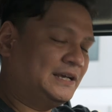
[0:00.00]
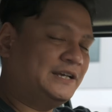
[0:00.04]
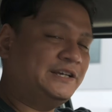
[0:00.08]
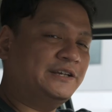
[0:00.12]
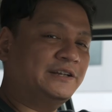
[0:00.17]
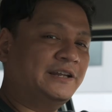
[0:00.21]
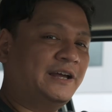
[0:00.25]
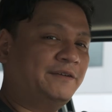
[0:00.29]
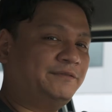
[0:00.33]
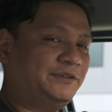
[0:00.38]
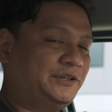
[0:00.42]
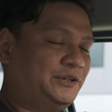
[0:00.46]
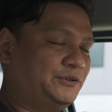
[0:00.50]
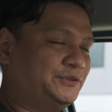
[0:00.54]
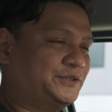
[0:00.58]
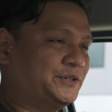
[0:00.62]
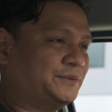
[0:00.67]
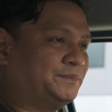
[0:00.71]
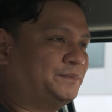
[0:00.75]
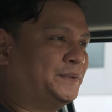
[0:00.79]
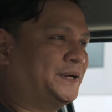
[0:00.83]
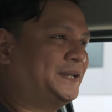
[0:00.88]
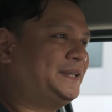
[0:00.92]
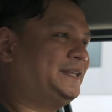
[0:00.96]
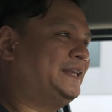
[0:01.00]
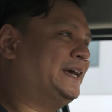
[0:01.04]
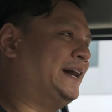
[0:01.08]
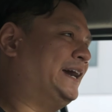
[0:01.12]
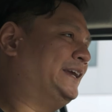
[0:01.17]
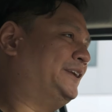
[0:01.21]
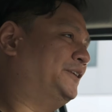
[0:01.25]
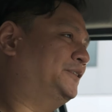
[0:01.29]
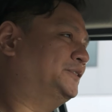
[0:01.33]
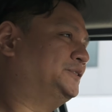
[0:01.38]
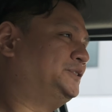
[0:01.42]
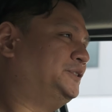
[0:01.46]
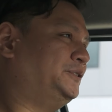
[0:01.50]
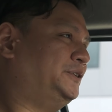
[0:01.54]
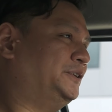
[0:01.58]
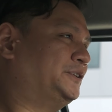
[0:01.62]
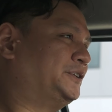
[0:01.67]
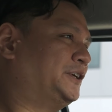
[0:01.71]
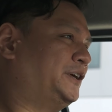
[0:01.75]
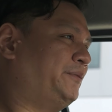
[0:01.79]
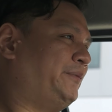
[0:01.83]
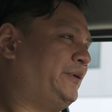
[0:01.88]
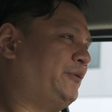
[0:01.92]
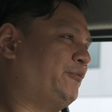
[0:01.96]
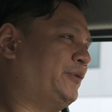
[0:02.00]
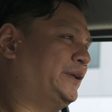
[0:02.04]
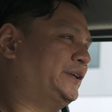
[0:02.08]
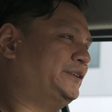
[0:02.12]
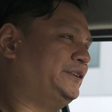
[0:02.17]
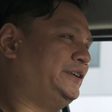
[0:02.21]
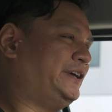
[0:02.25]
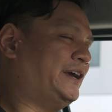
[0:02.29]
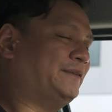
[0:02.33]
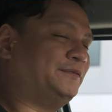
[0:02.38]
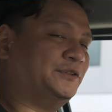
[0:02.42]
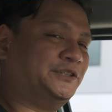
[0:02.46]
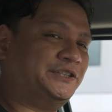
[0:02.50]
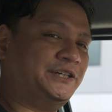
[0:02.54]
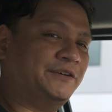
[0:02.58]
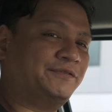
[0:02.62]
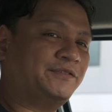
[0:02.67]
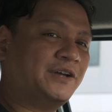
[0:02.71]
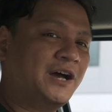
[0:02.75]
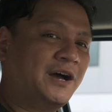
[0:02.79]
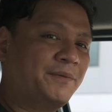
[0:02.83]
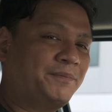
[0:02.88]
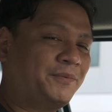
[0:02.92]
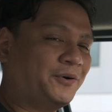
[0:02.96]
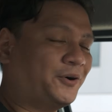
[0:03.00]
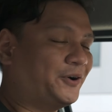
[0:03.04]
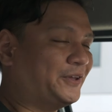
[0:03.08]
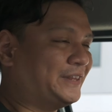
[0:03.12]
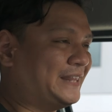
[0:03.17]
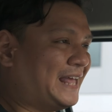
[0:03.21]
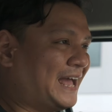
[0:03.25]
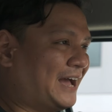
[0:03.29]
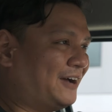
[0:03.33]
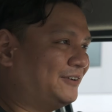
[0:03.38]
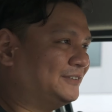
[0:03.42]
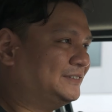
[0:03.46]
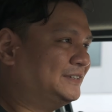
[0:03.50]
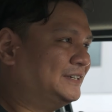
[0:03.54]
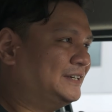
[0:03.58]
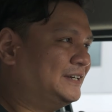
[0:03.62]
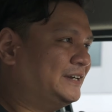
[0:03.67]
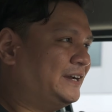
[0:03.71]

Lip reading: You'll have to use your butt dyno to determine whether you have to shift up or down,